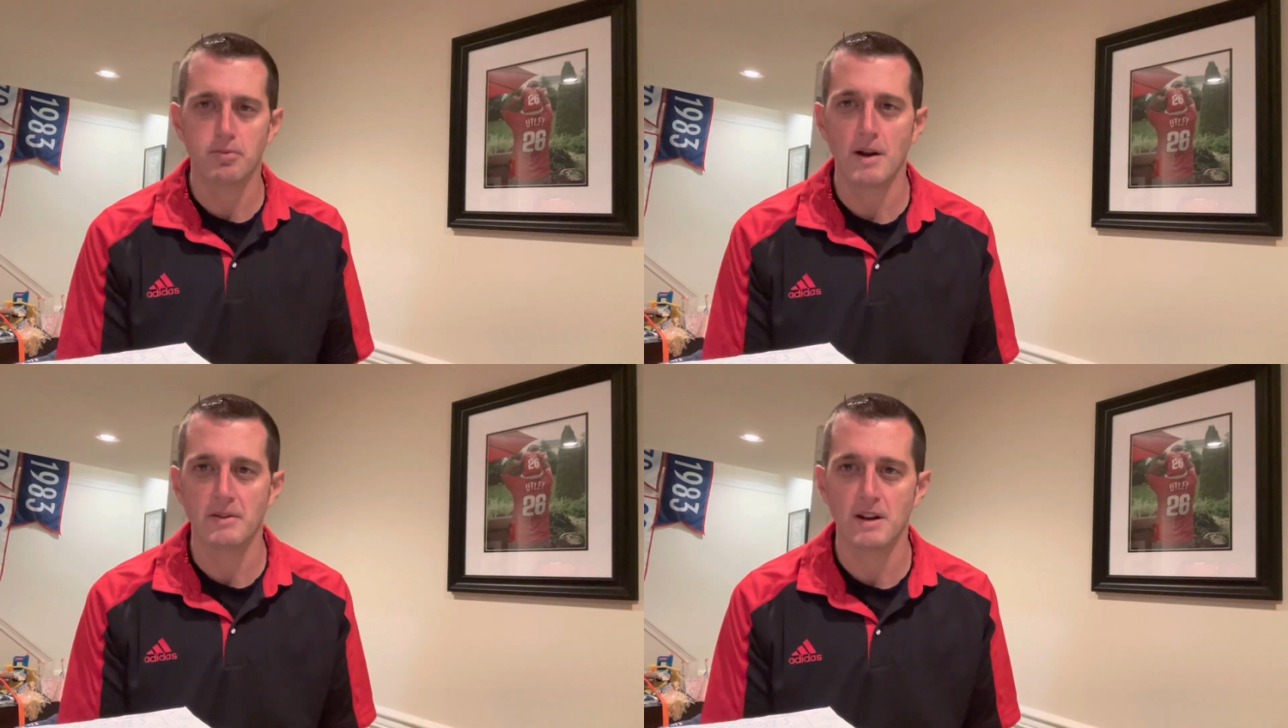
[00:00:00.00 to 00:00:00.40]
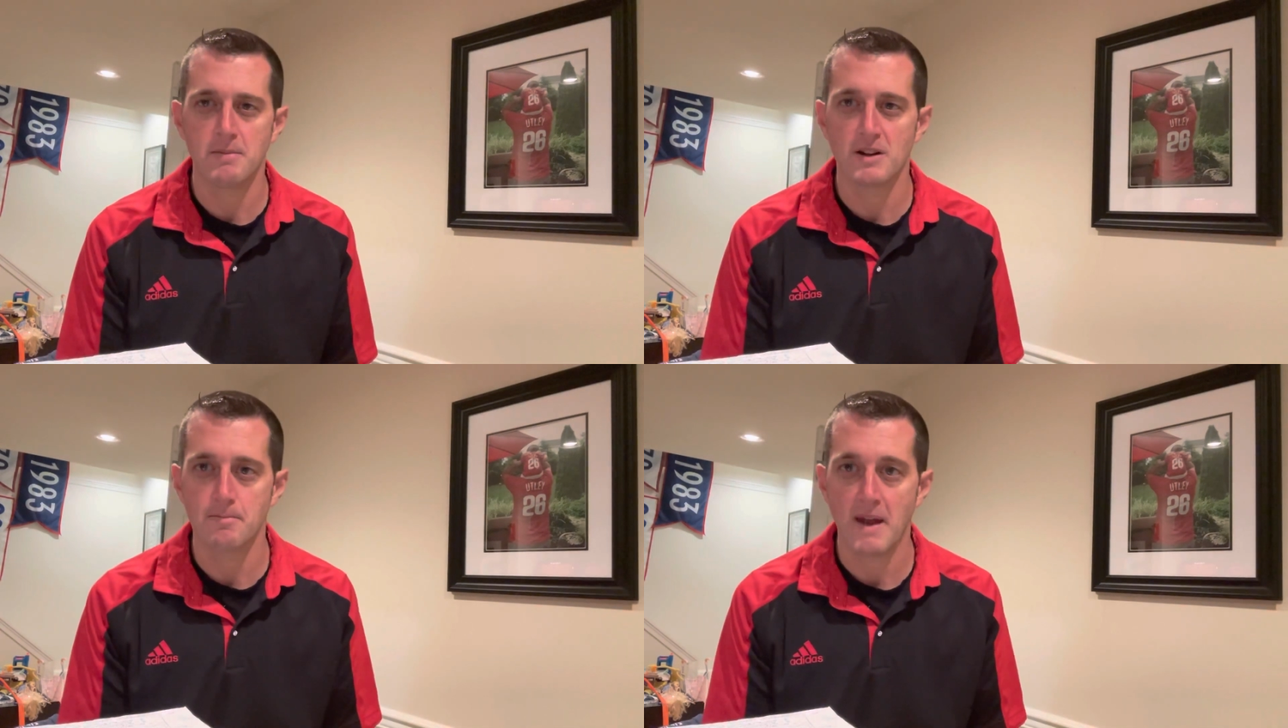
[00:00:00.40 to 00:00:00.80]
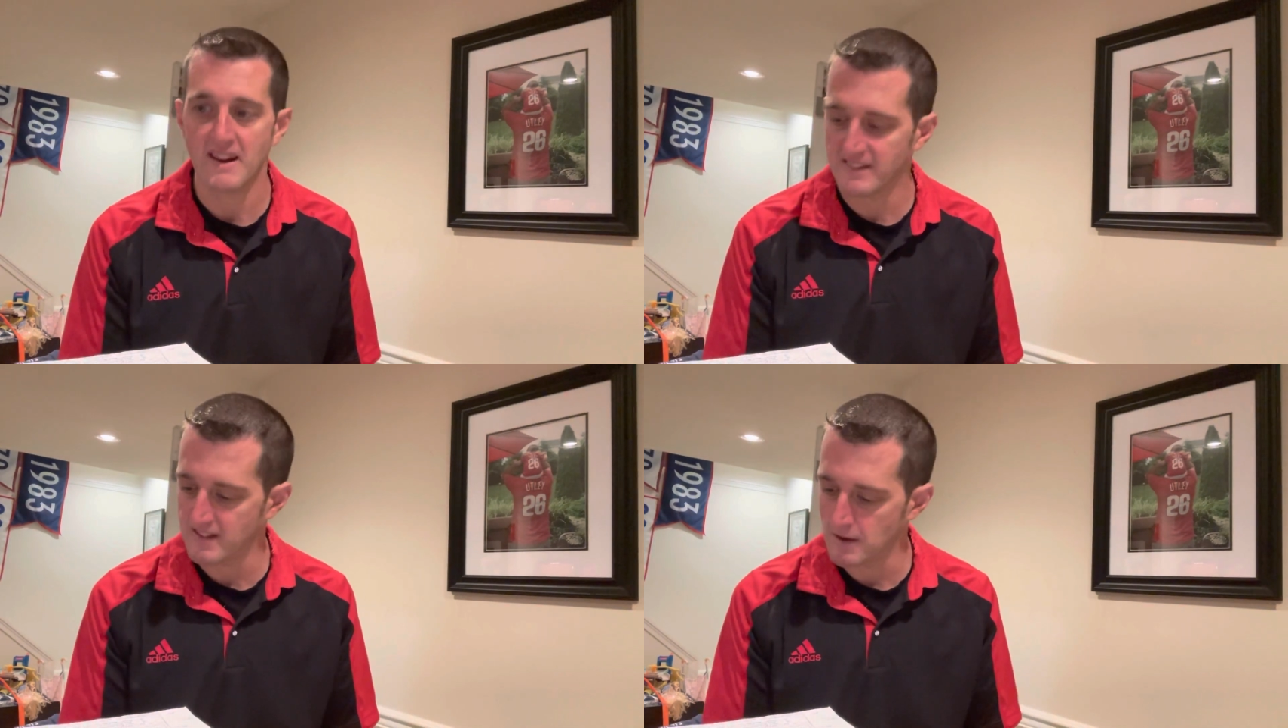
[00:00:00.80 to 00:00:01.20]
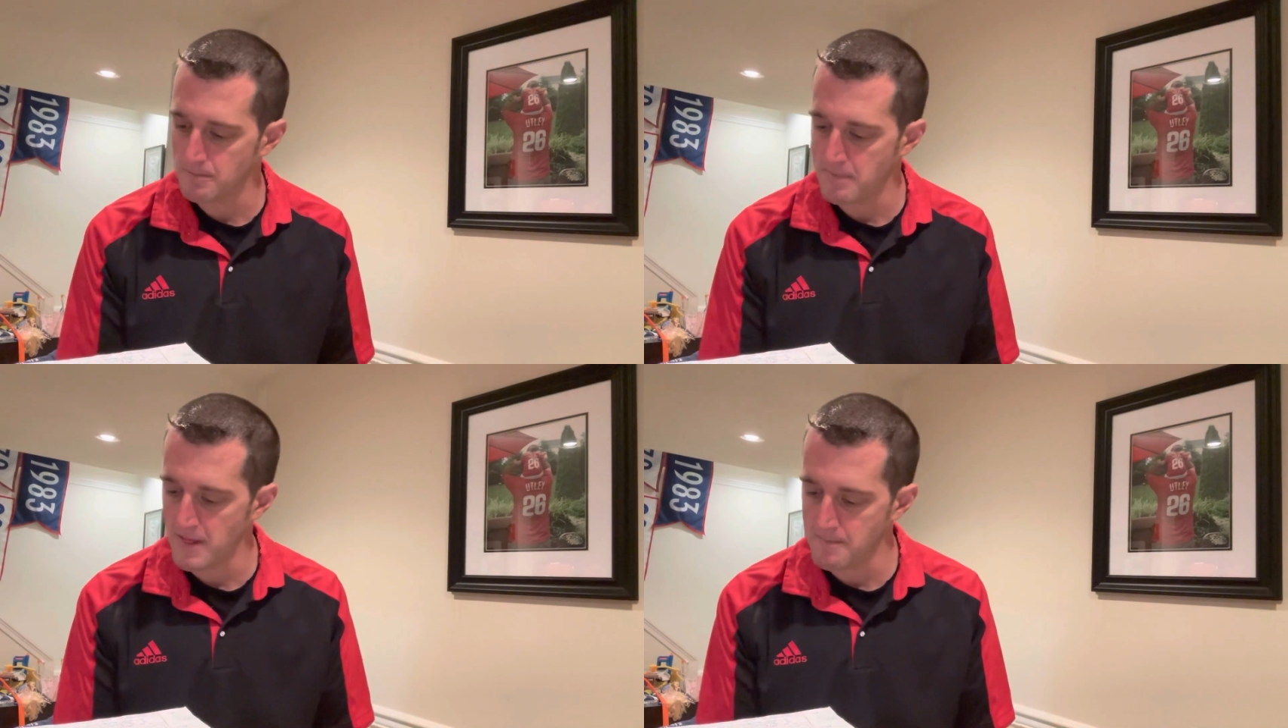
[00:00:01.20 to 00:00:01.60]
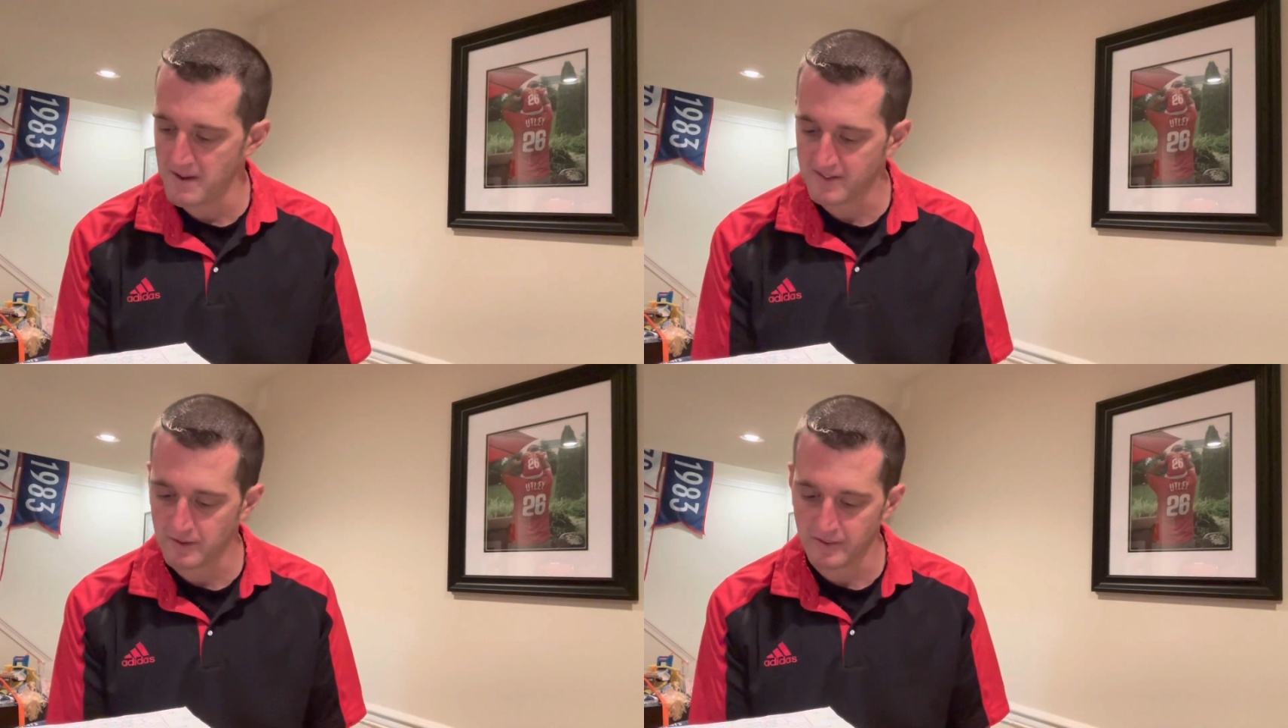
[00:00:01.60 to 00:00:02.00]
probably going to be your pace setter, the
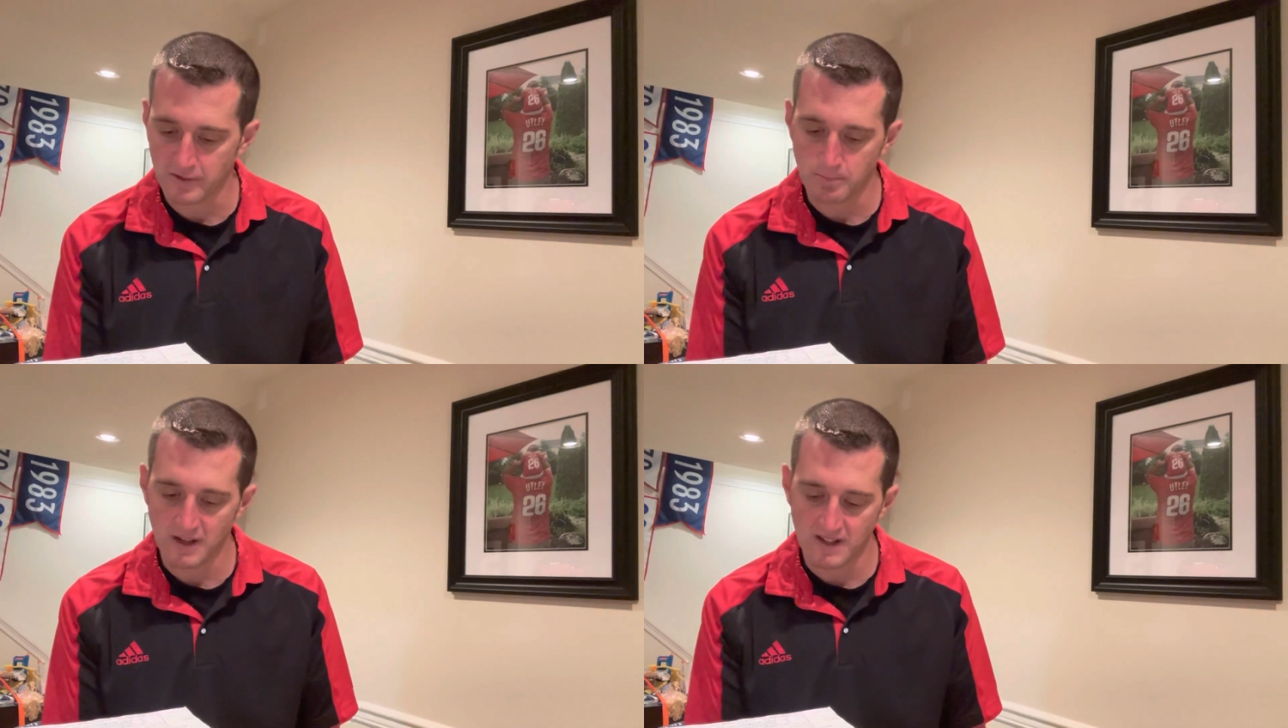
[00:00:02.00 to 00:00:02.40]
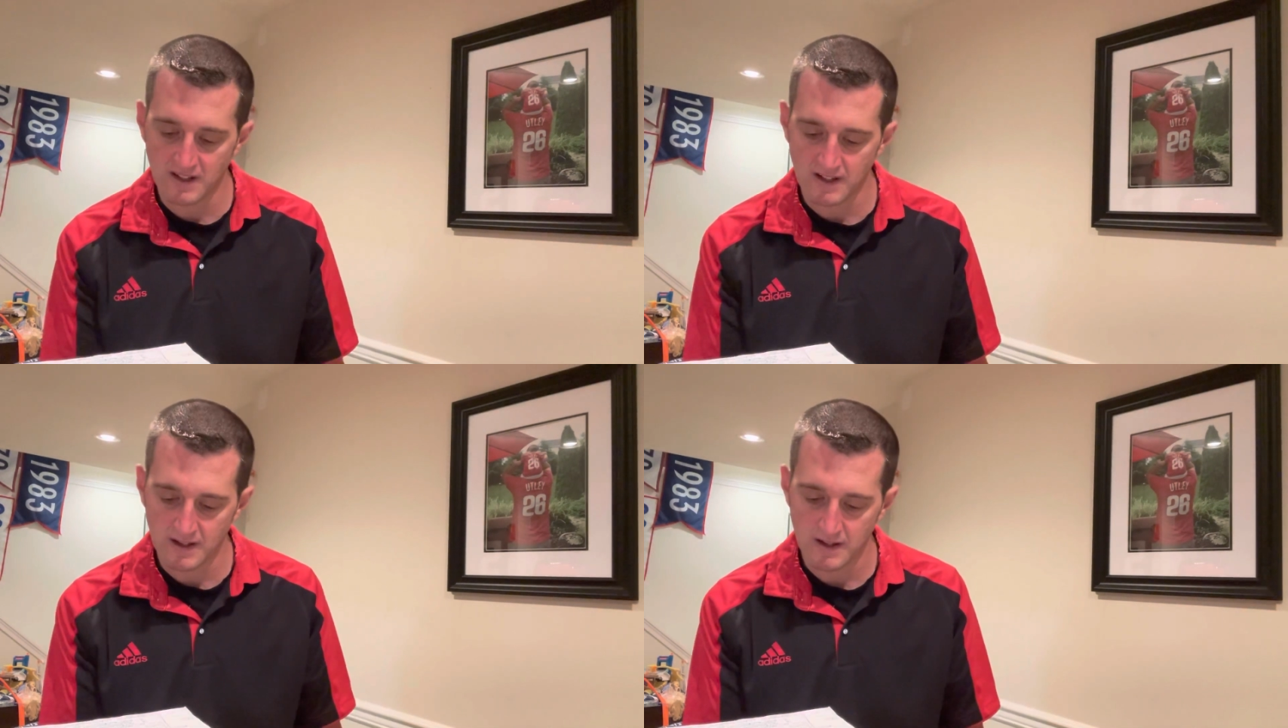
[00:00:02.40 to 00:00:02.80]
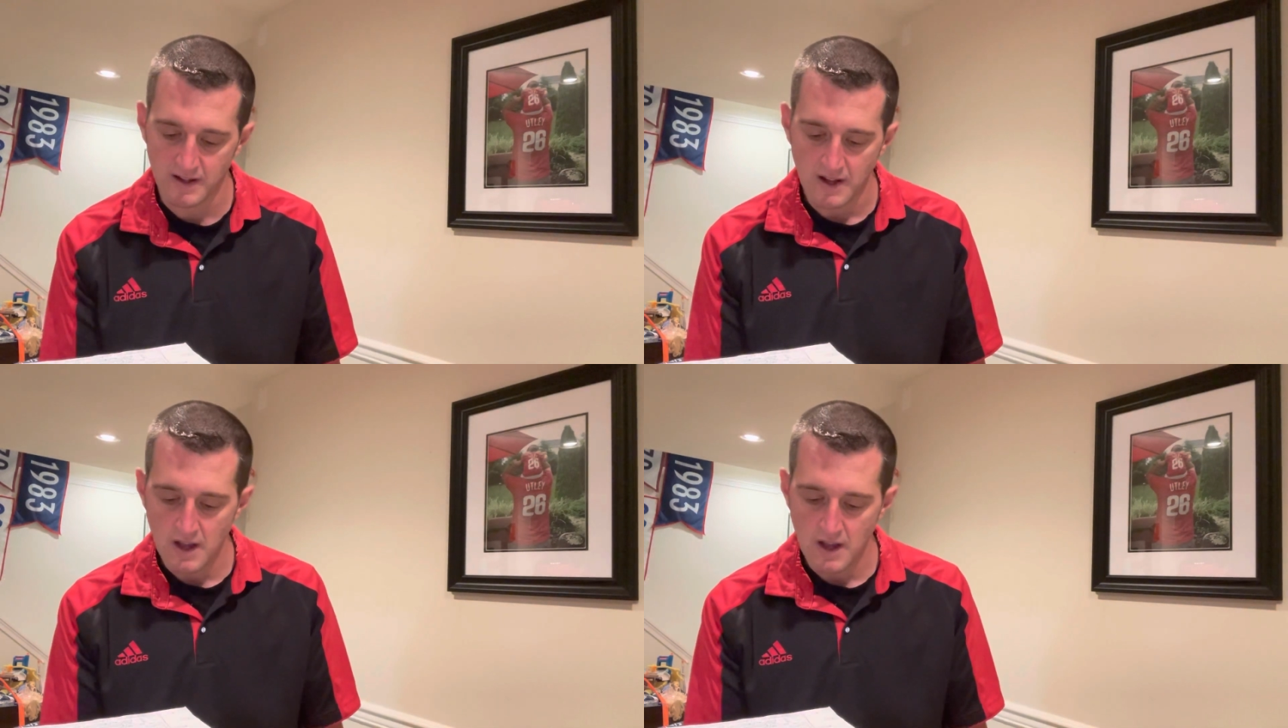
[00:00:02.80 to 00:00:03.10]
best early speed in here.